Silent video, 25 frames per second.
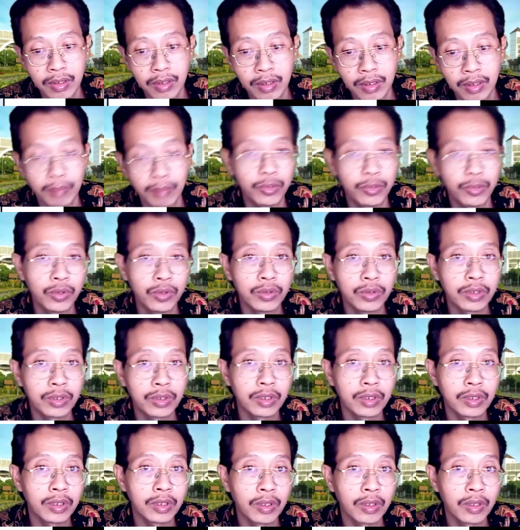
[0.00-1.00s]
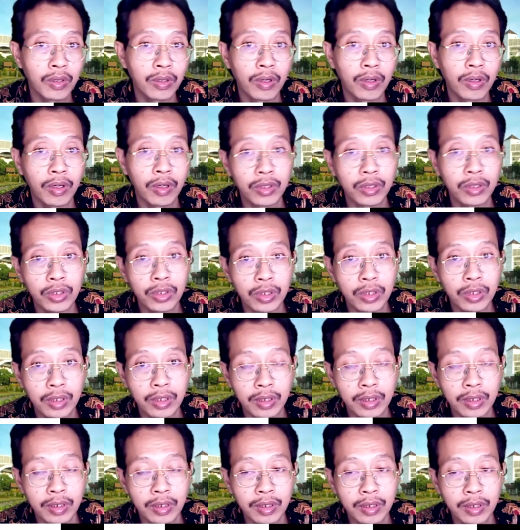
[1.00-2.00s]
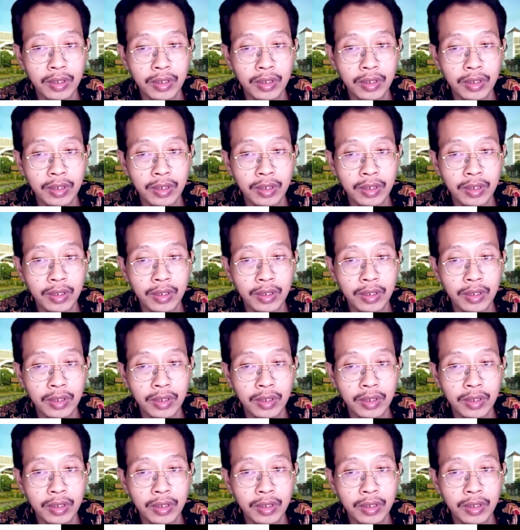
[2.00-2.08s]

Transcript: computer or on your